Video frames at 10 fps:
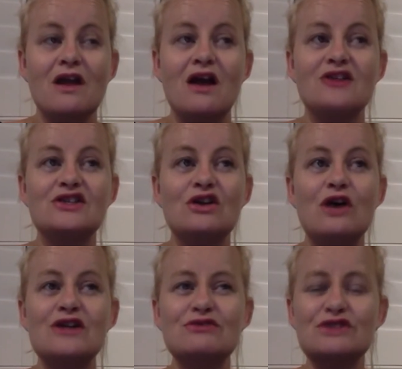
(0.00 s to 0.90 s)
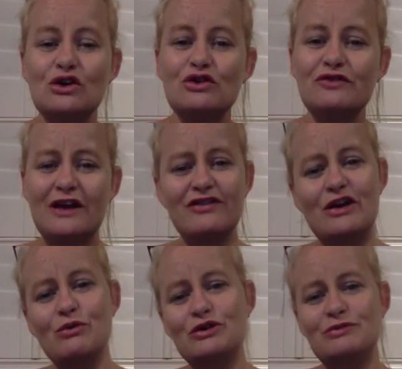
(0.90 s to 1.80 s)
And so as a result of that, they
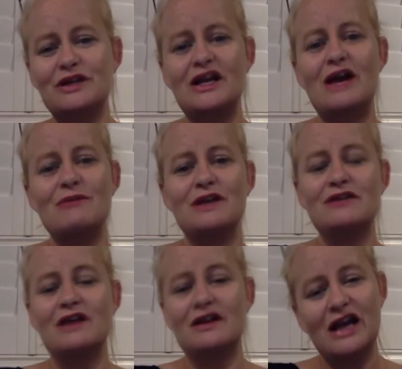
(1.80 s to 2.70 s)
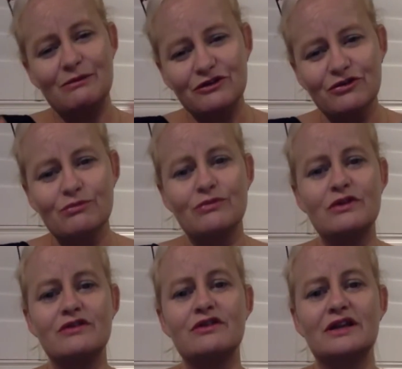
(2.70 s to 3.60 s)
wanted me to come in, and coming from
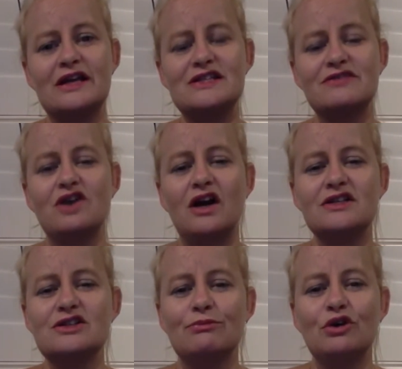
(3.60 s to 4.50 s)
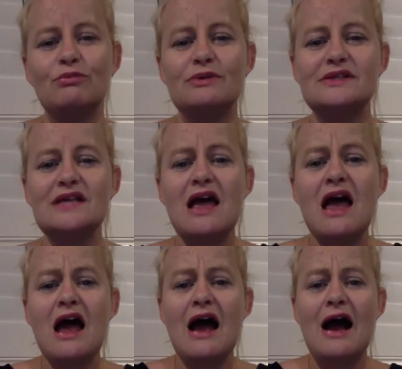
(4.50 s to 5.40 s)
the lens of kindness on purpose
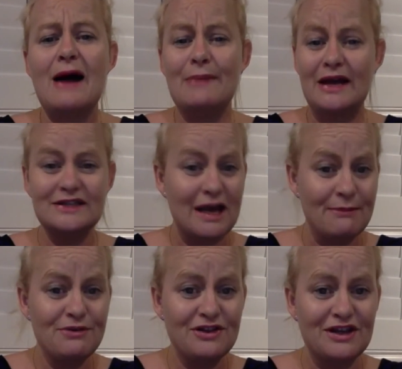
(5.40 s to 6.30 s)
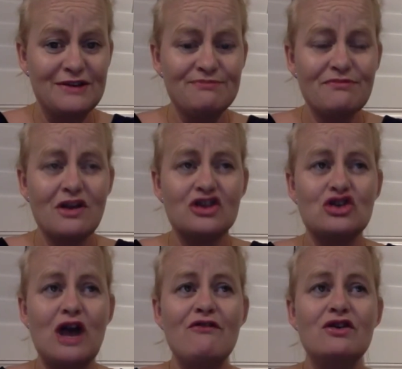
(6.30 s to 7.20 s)
and empathy,
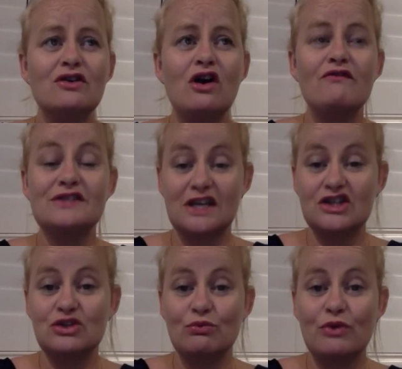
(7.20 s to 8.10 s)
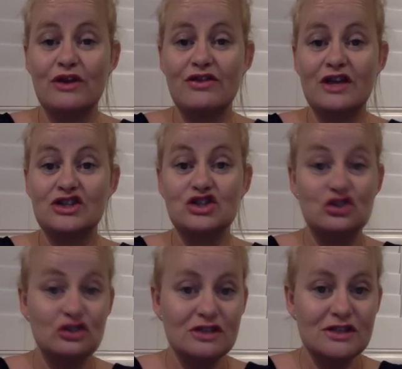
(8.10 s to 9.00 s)
to have a conversation with their
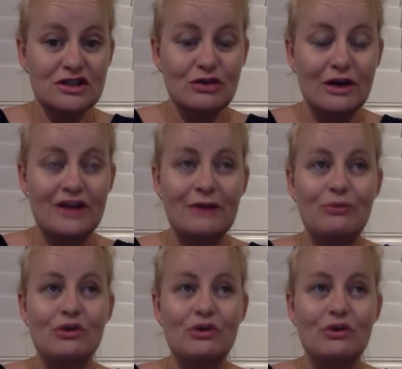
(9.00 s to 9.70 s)
students who are in that